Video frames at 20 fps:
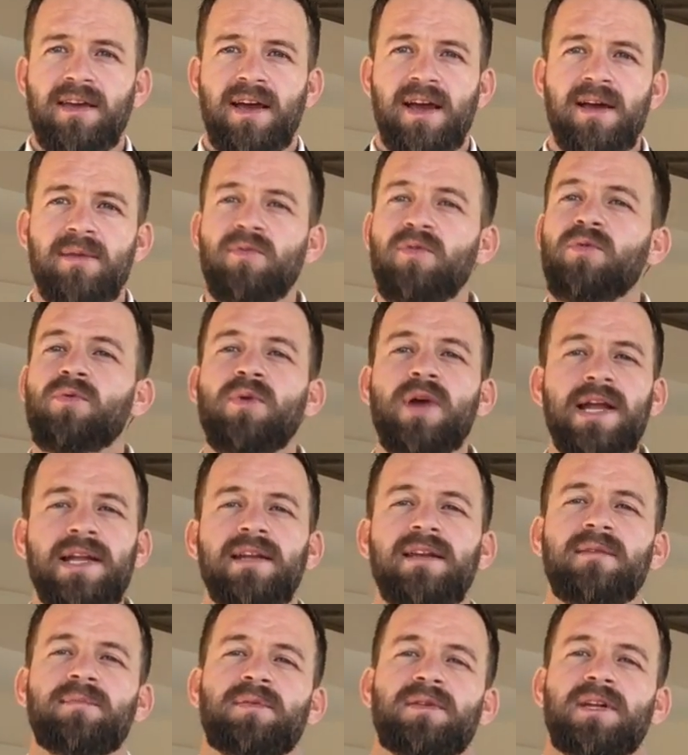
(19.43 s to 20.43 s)
I am
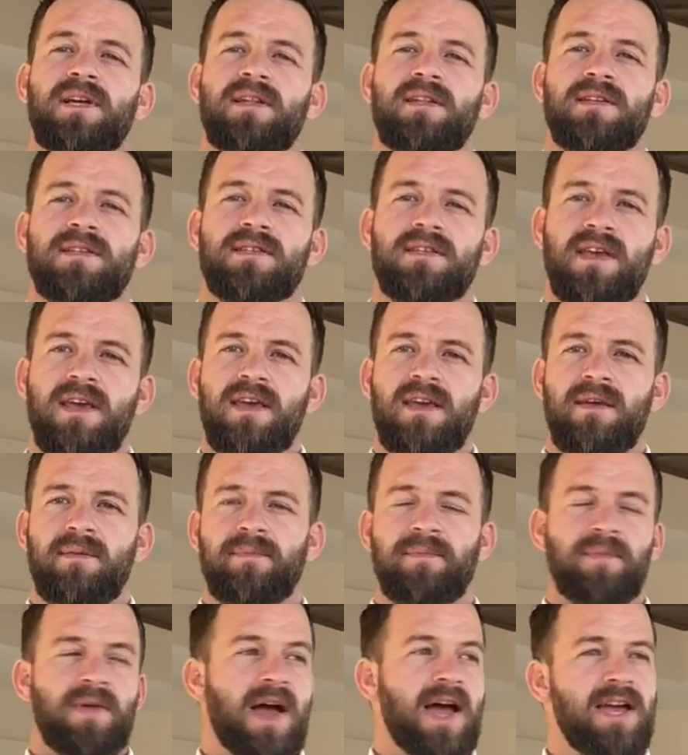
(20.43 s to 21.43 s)
ready to play this game.
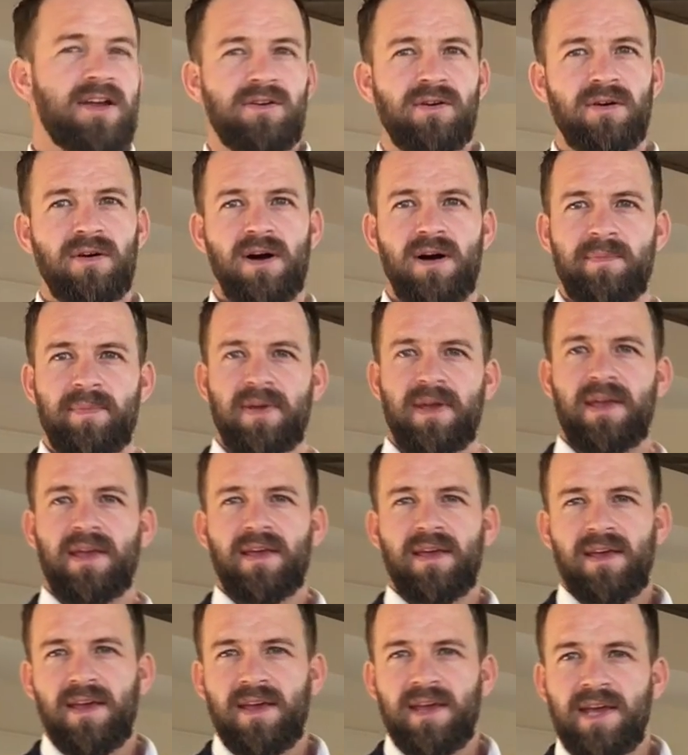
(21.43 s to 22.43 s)
I grew up
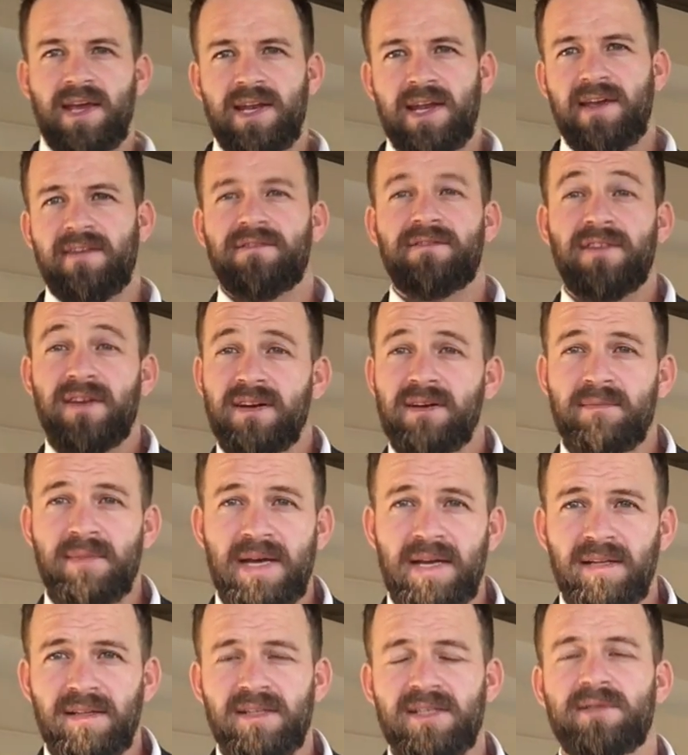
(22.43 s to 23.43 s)
in a
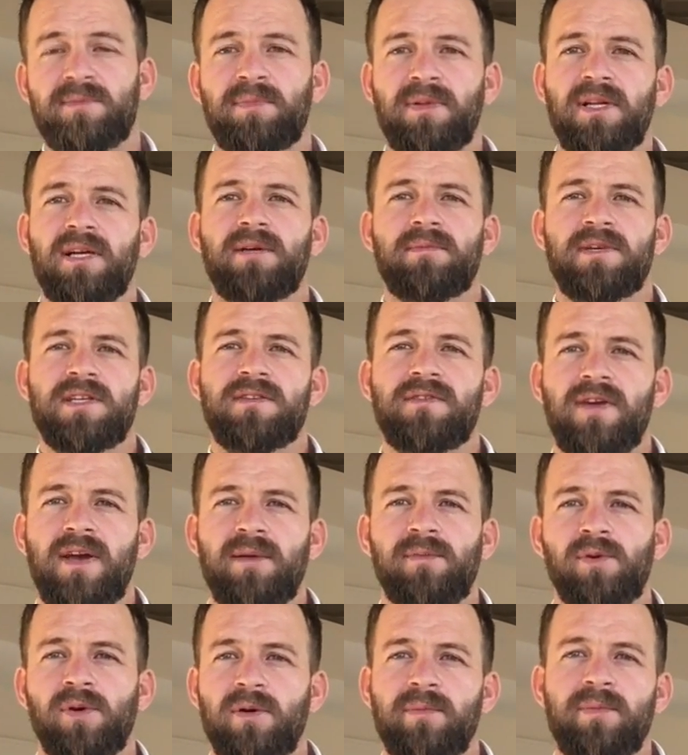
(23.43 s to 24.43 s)
fundamentalist polygamous
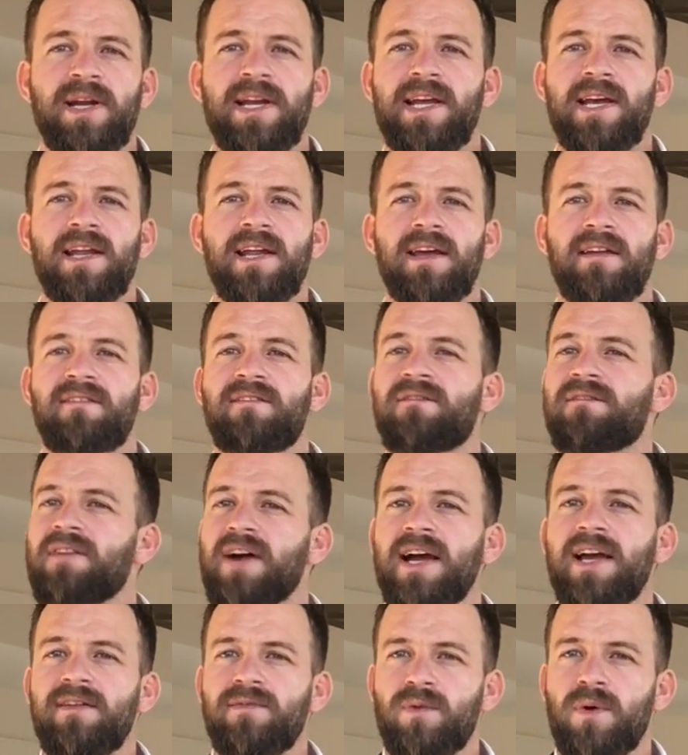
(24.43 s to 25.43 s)
family where my dad had
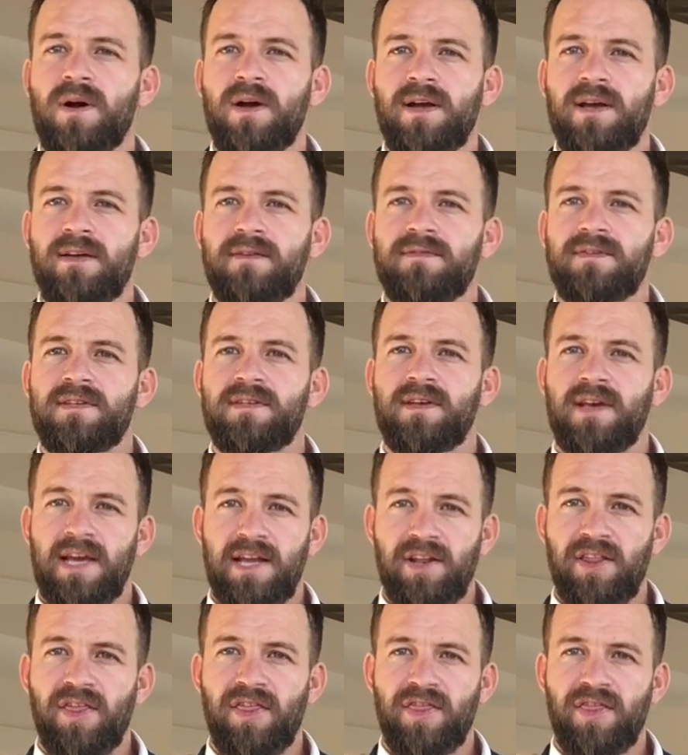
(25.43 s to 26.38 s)
5 wives and